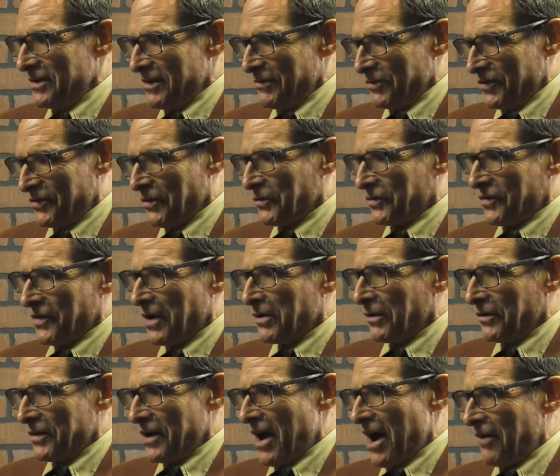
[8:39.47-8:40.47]
it was so
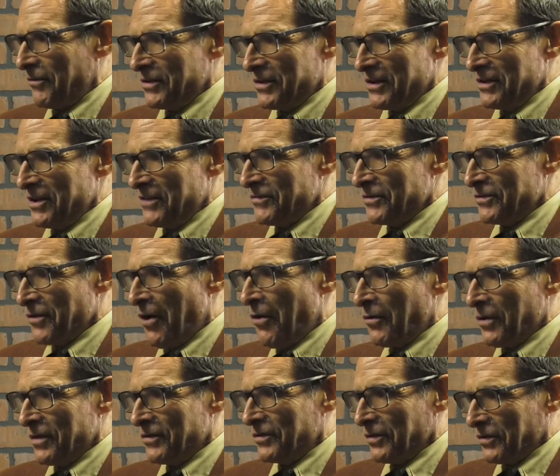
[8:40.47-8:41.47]
subtle that Howie didn't even
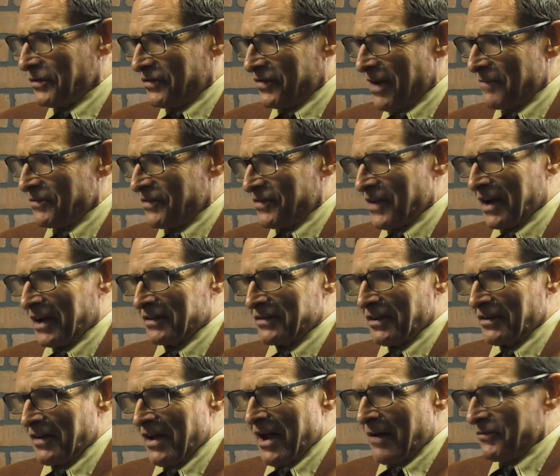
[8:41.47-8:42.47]
know it until the 7-second
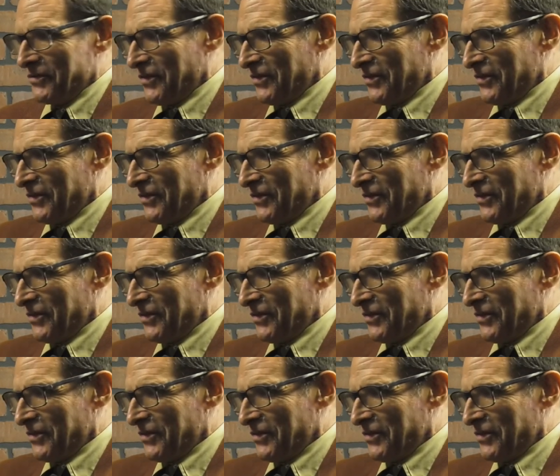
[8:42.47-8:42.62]
delay.